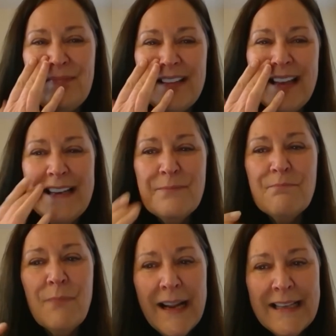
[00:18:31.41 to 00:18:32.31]
And it
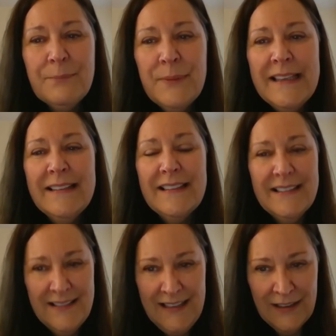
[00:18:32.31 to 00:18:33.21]
might be
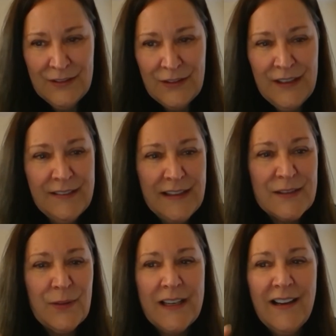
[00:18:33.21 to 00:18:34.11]
the other thing that's
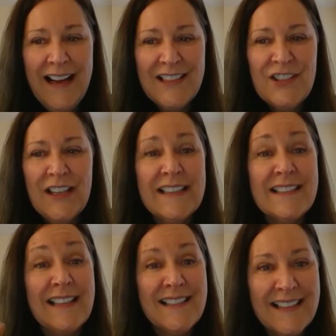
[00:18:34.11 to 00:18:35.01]
going on, Jen, is
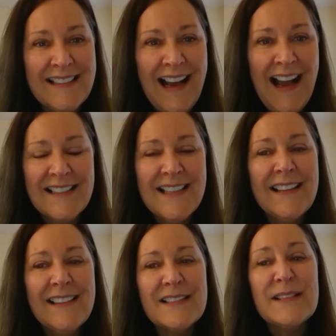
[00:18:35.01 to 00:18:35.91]
that sudden
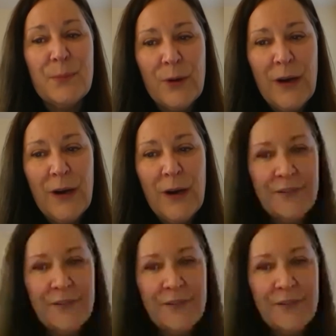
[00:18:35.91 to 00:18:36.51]
onset, the surprise of